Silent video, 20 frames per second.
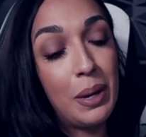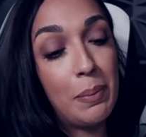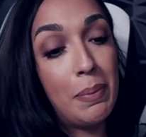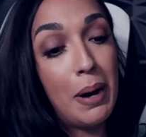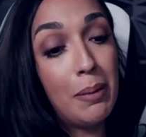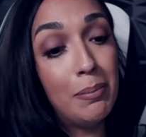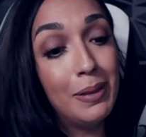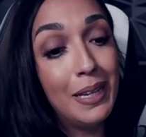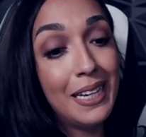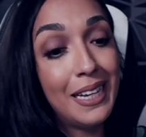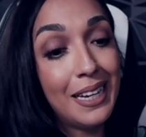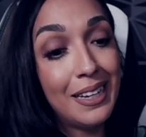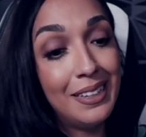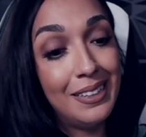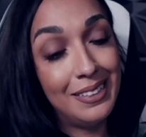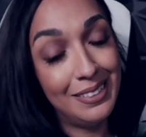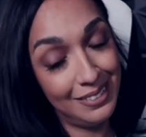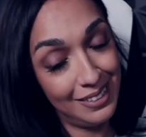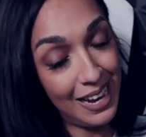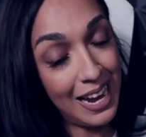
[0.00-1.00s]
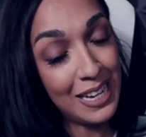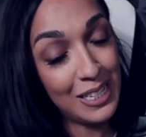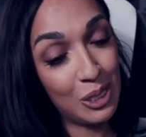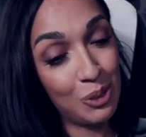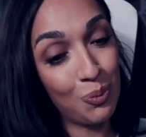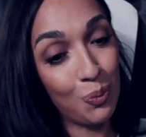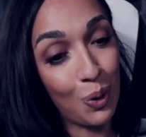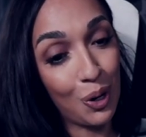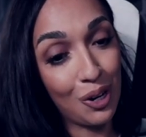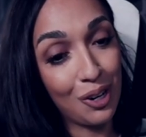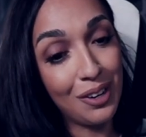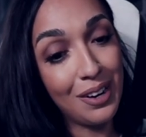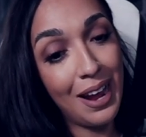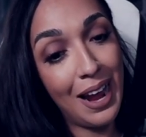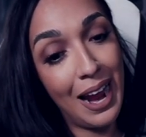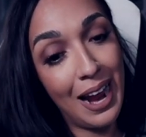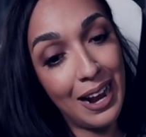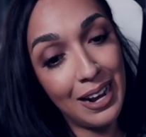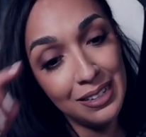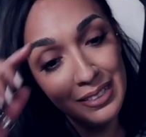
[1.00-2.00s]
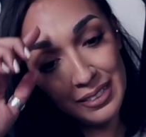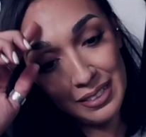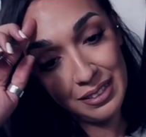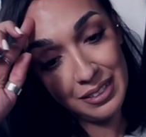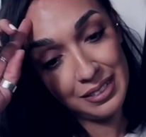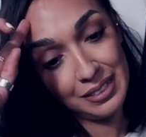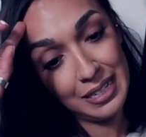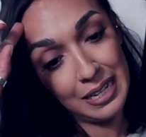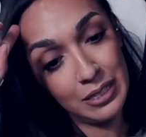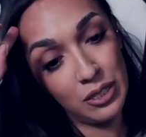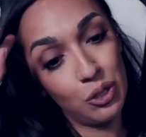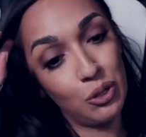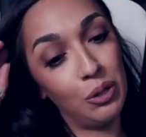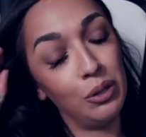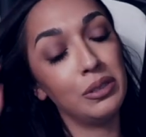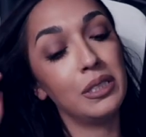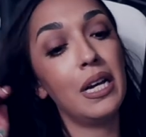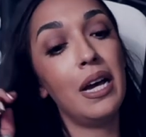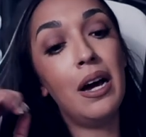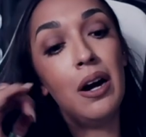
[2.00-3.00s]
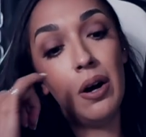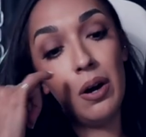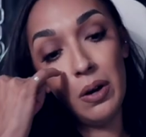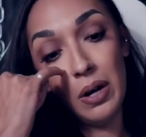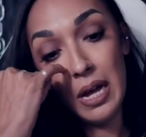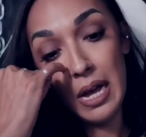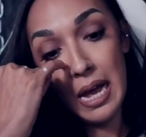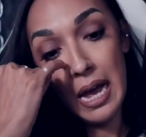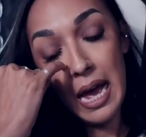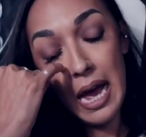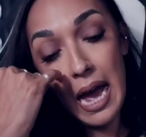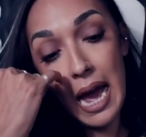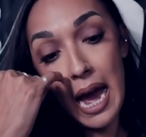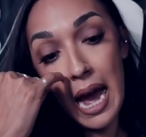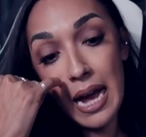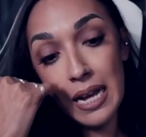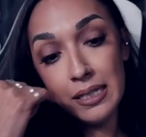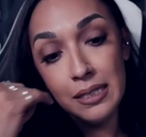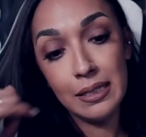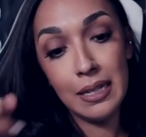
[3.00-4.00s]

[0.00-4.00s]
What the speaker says: Public S-word and the Standard Hotel. Has